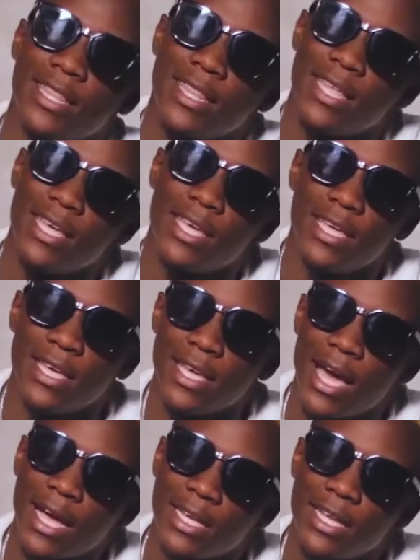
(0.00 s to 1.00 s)
They
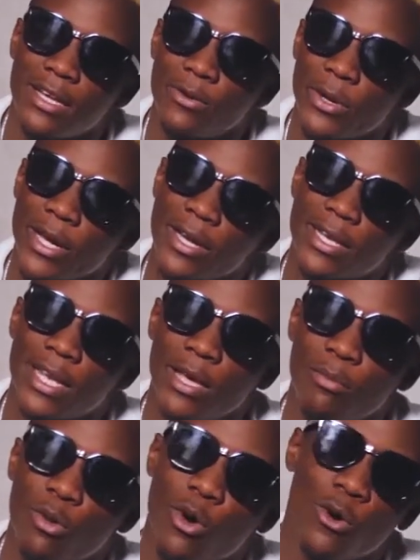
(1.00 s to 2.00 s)
had a record
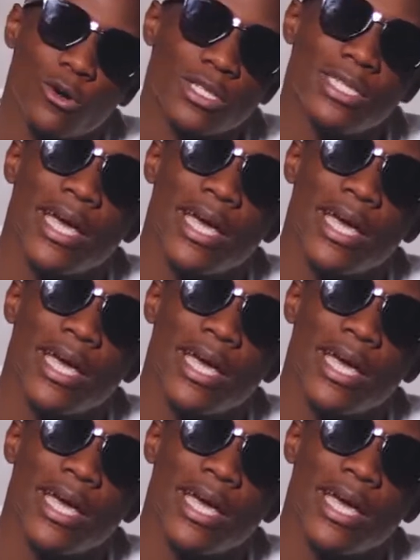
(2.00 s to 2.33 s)
label called